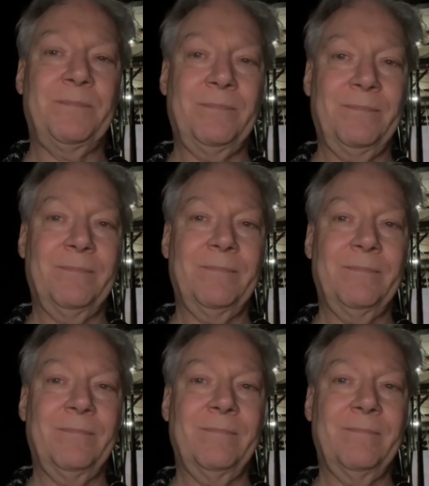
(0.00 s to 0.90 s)

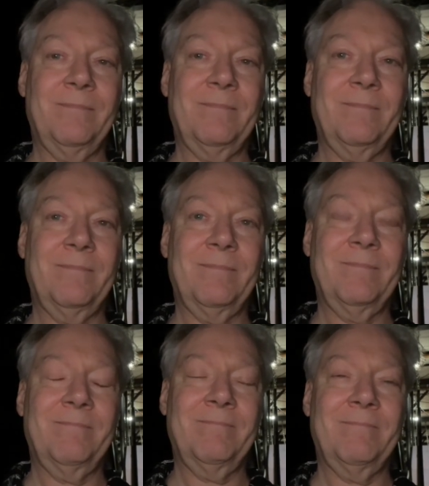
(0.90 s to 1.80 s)

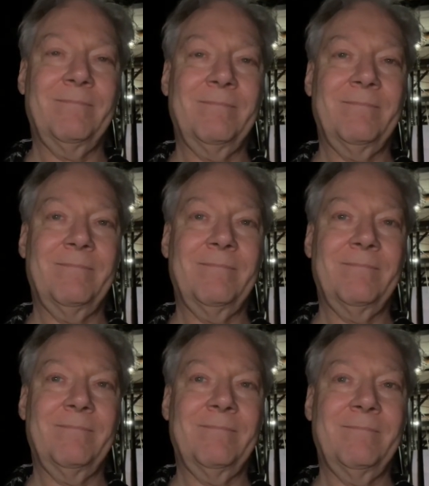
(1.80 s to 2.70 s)

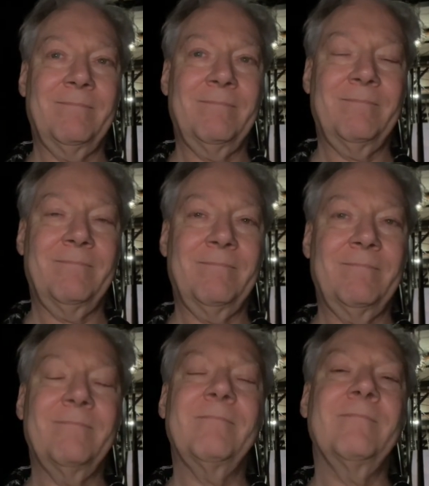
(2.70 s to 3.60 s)
No one is speaking in this clip.